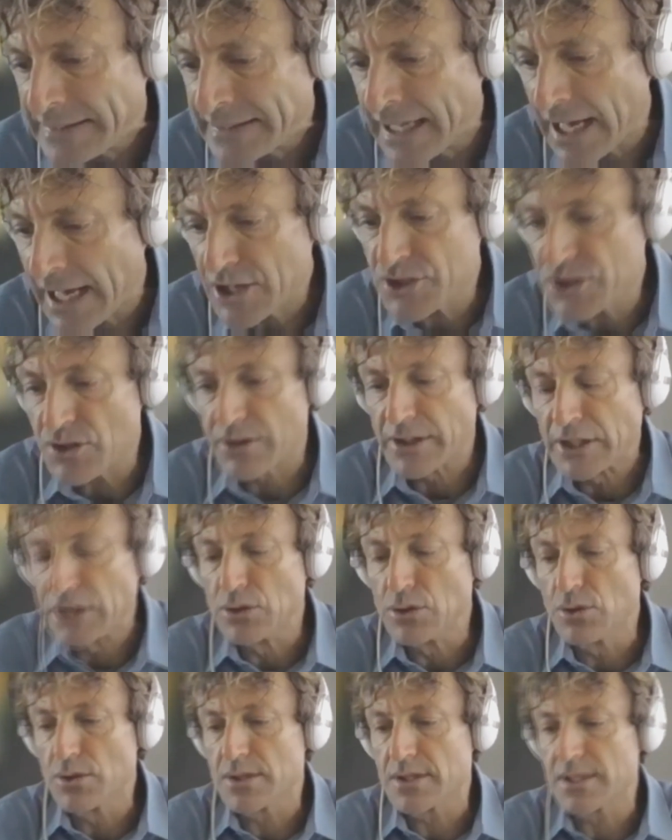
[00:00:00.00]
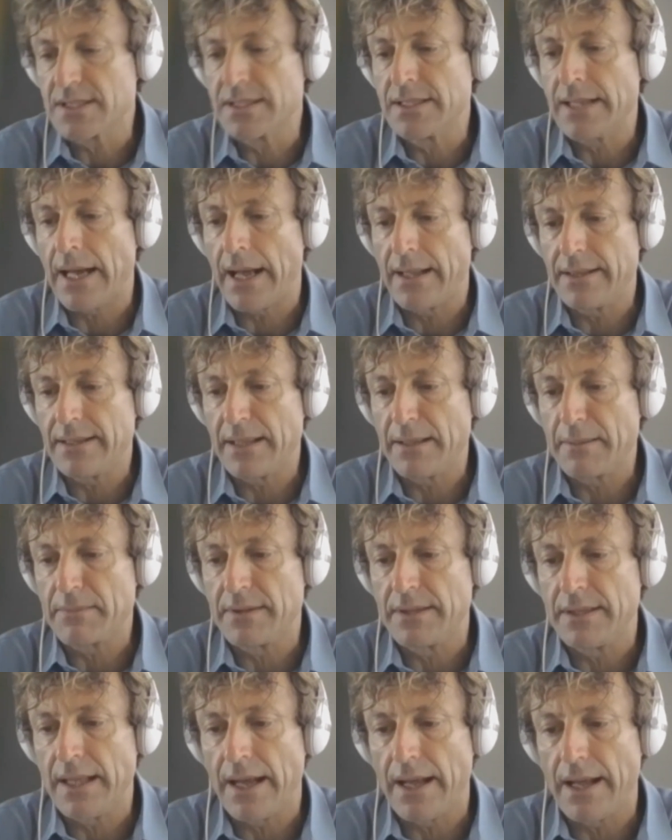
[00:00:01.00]
luxury goods
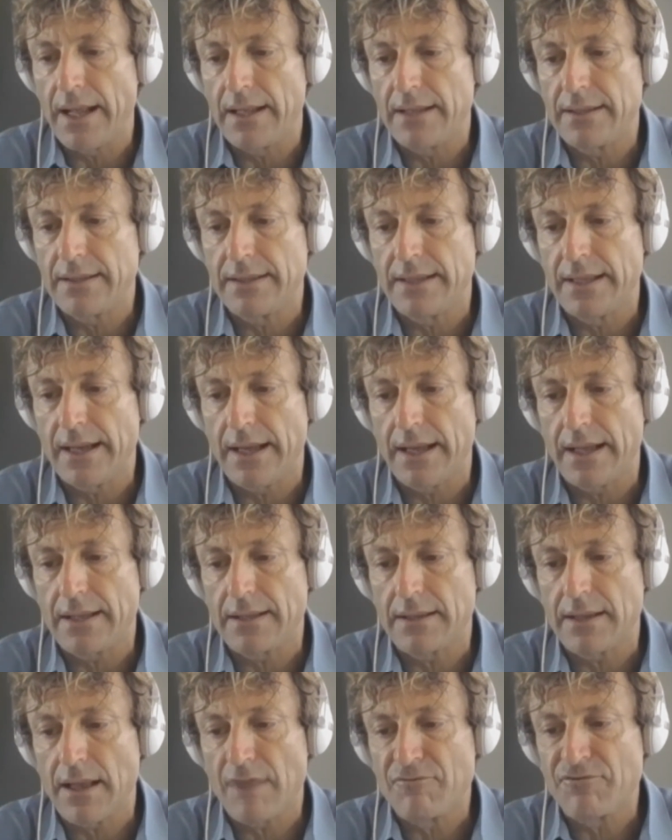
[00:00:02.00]
that